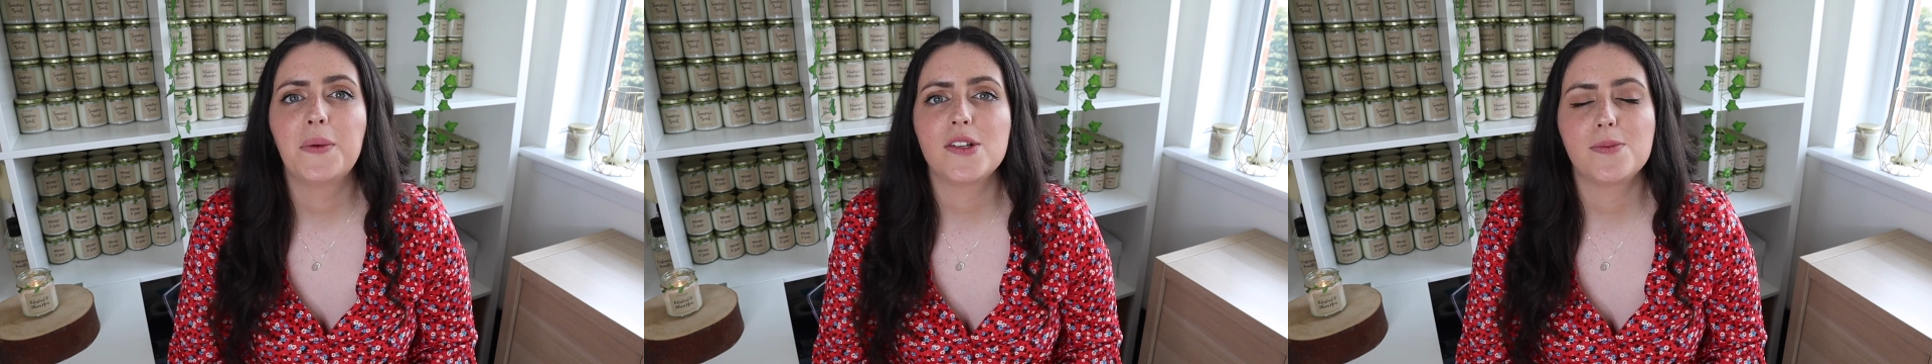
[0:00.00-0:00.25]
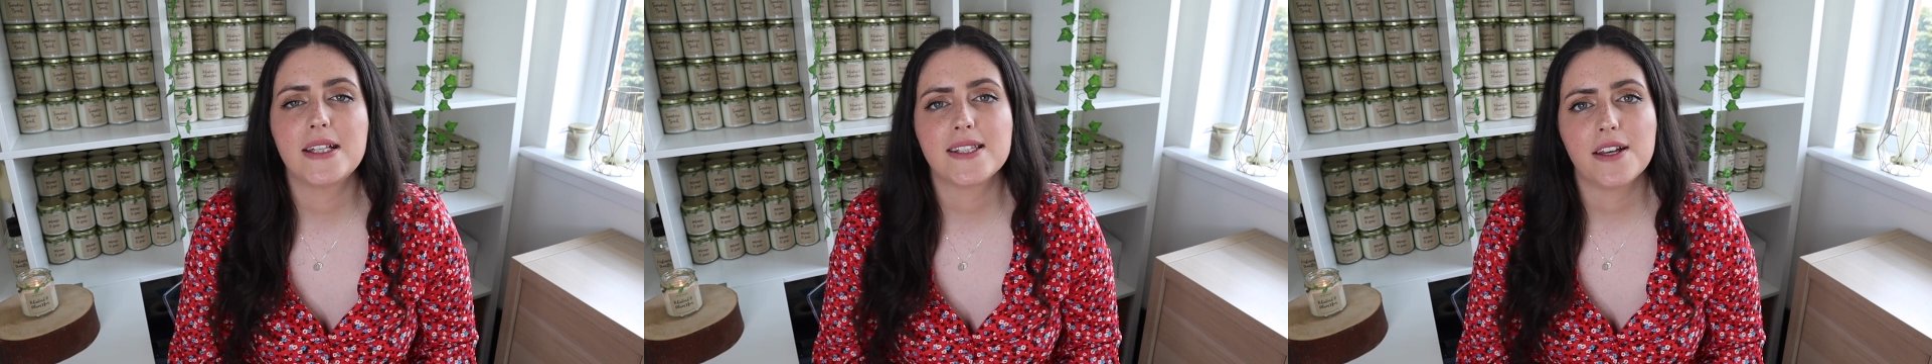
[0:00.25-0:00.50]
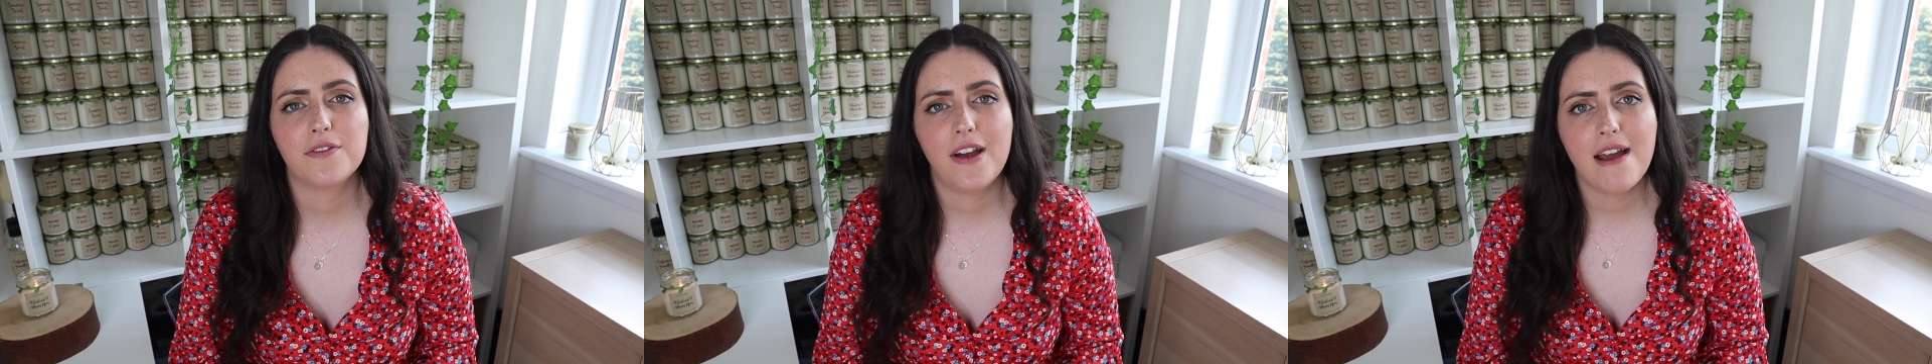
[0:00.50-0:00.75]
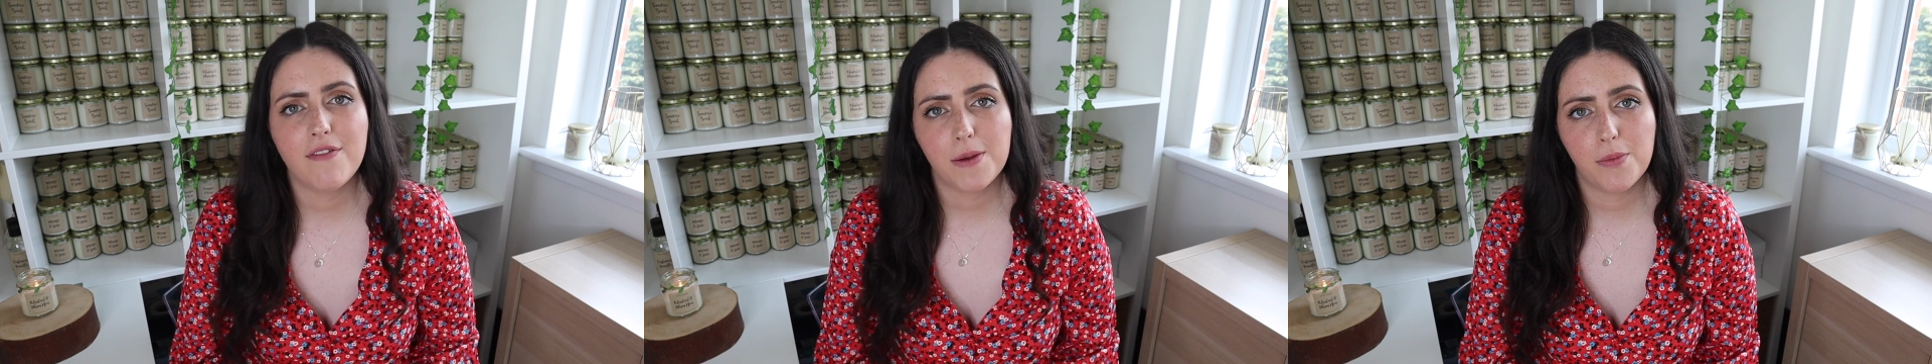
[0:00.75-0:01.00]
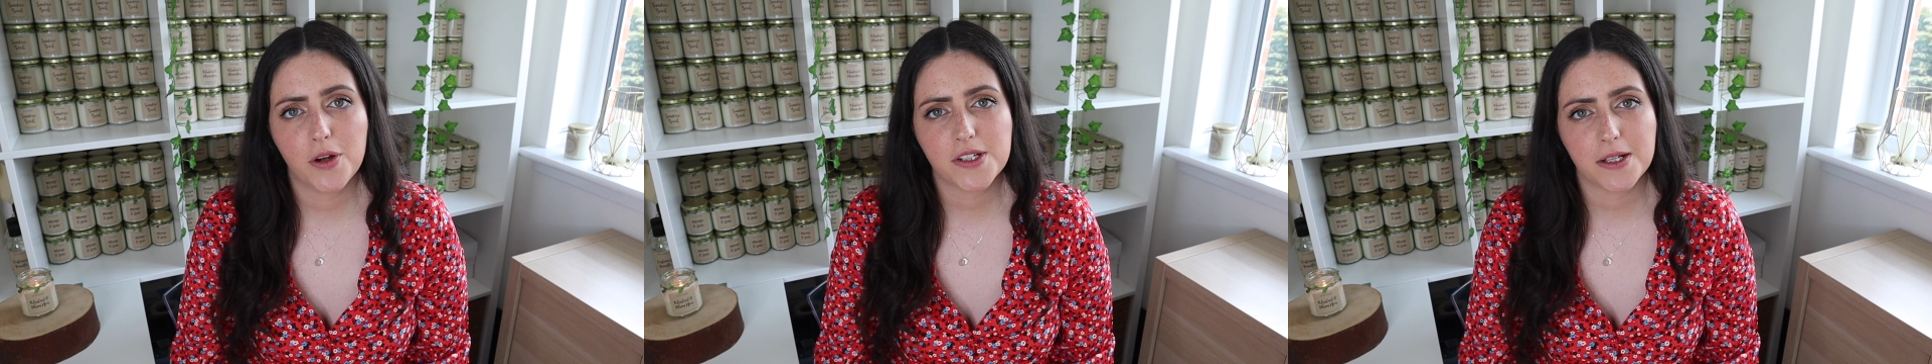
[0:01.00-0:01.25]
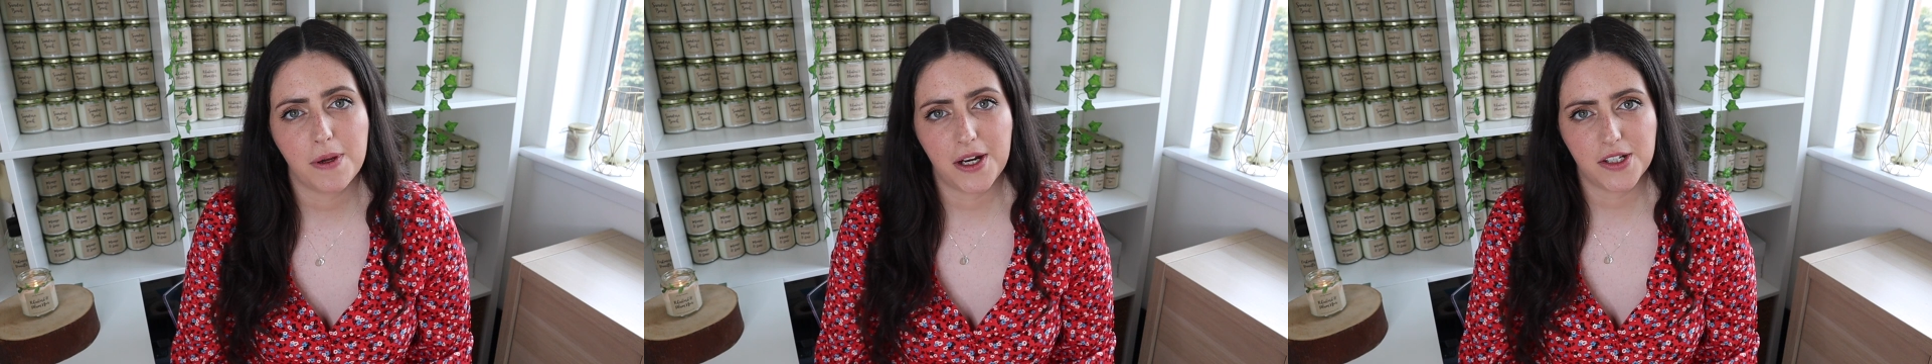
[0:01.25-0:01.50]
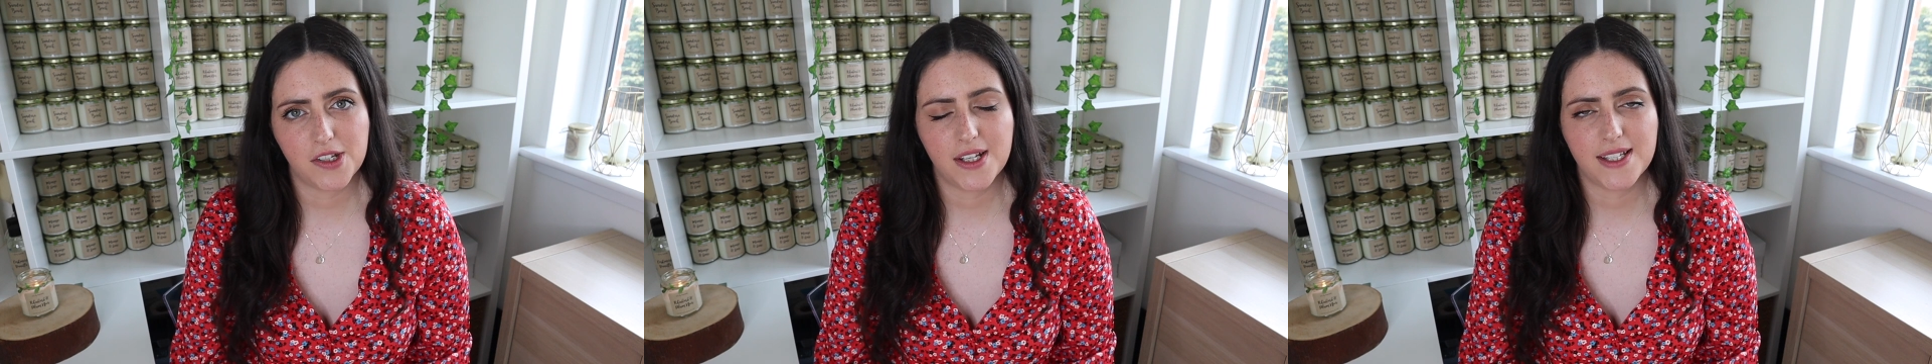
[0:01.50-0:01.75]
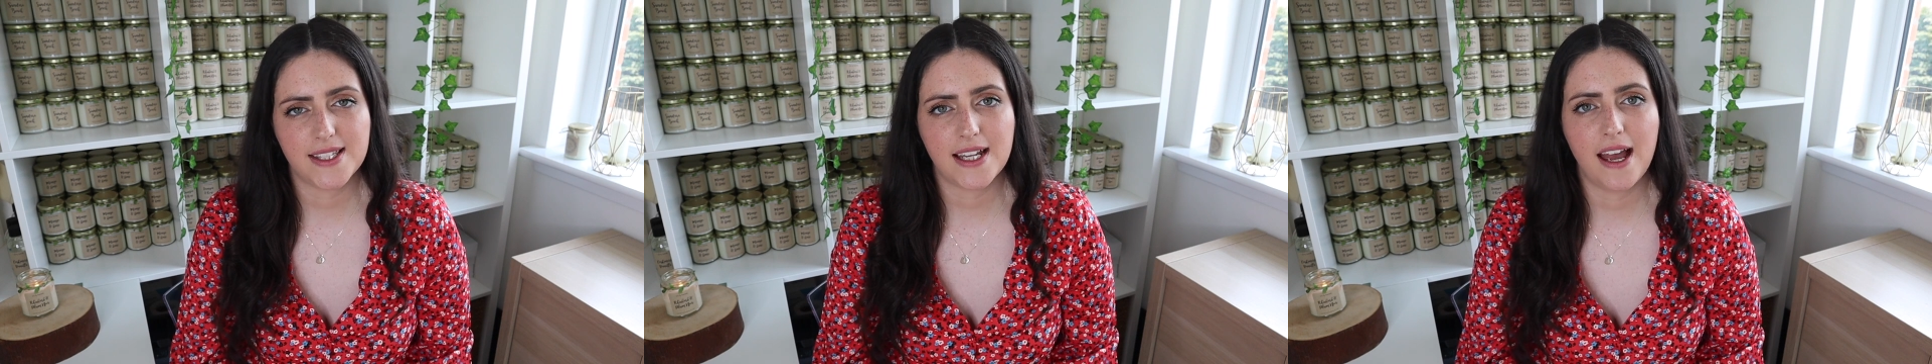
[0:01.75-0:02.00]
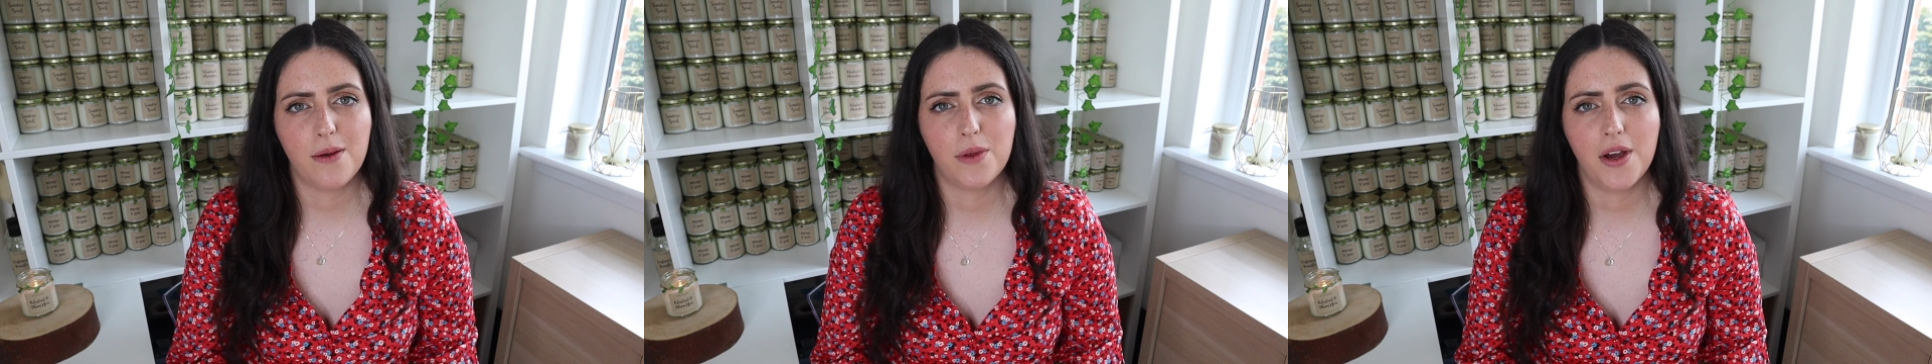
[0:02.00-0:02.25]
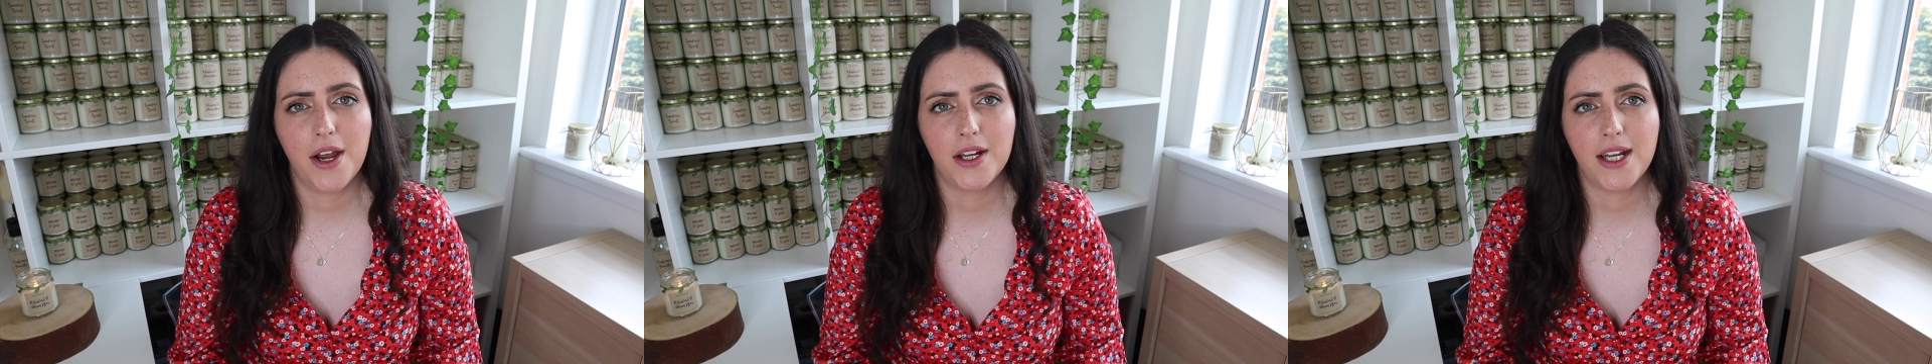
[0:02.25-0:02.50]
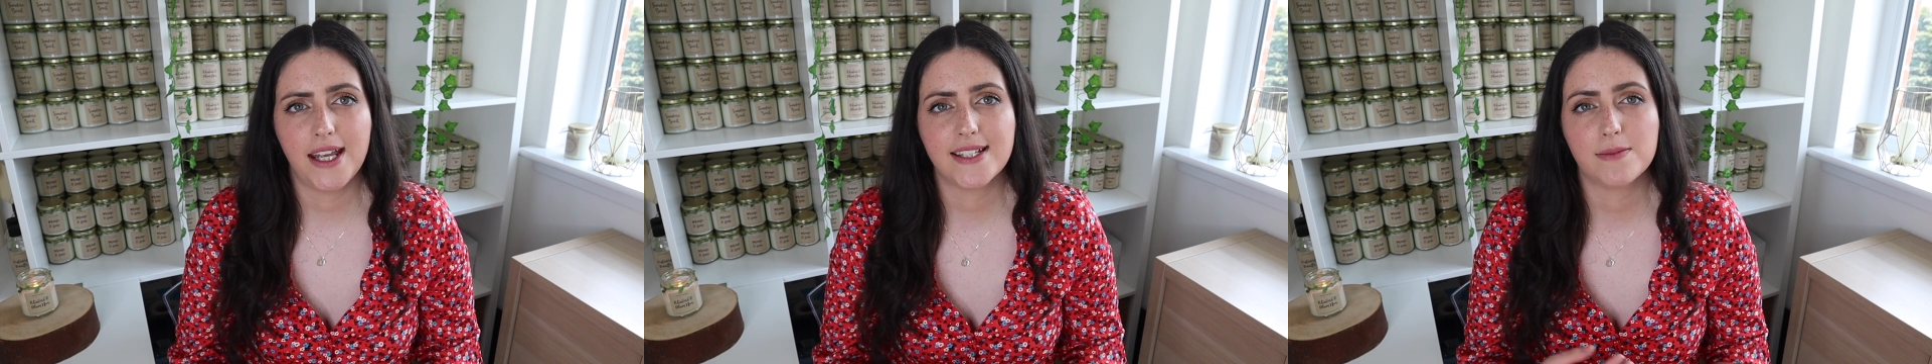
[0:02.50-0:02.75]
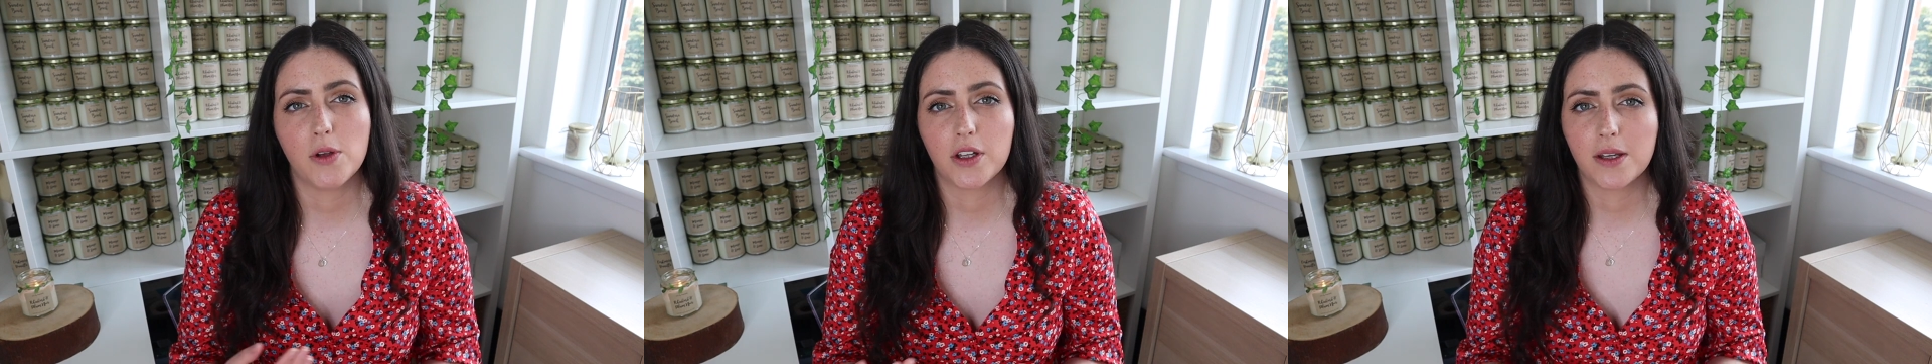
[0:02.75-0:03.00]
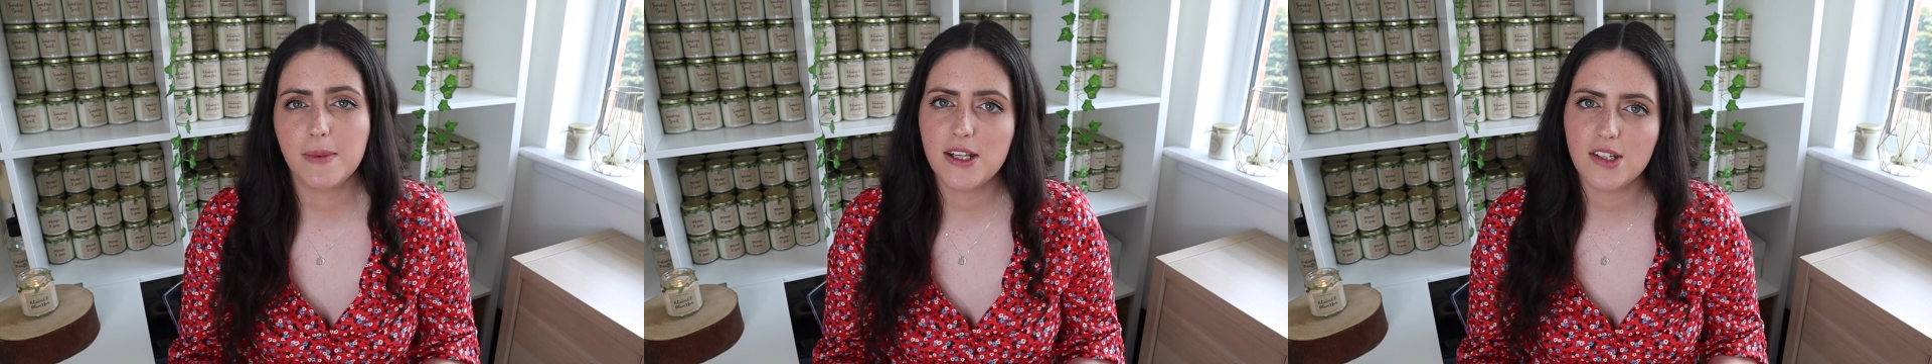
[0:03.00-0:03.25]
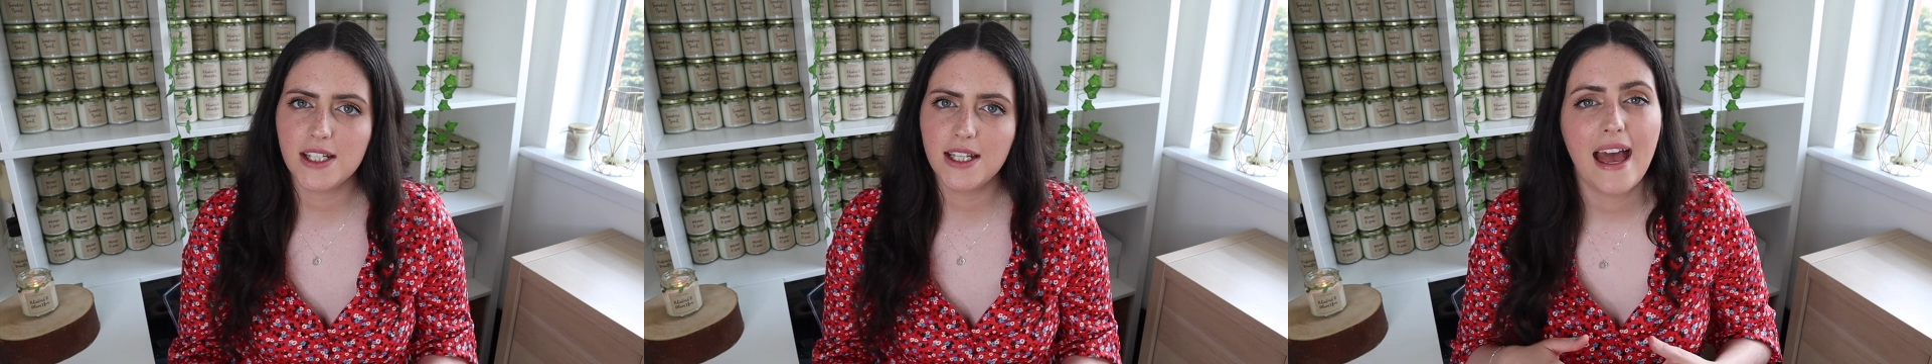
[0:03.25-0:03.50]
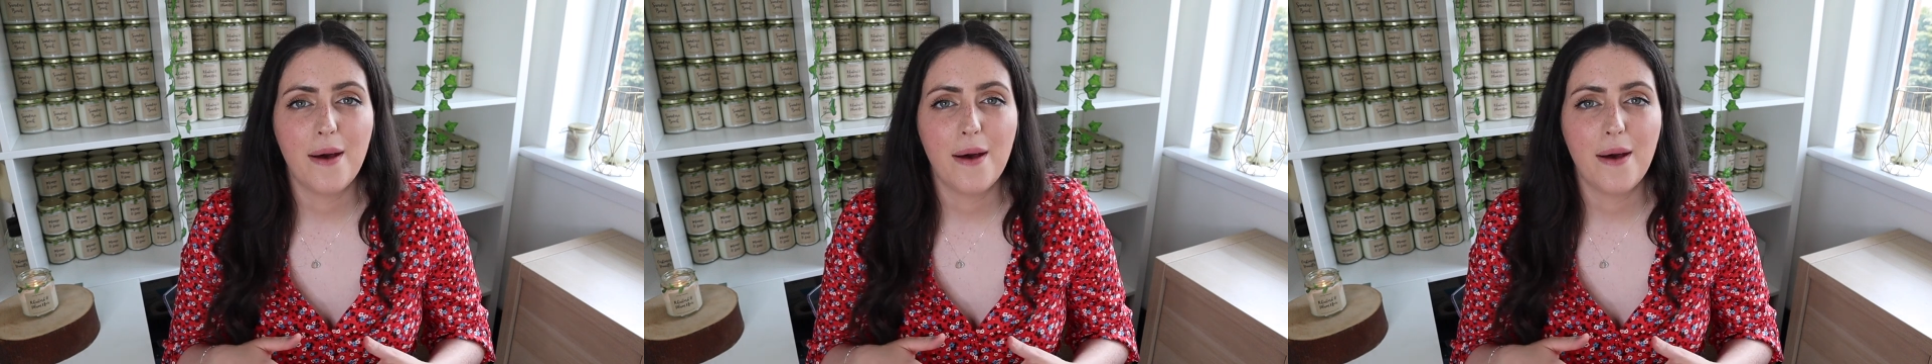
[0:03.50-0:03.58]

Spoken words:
which means that for every product purchased, I will earn a small commission.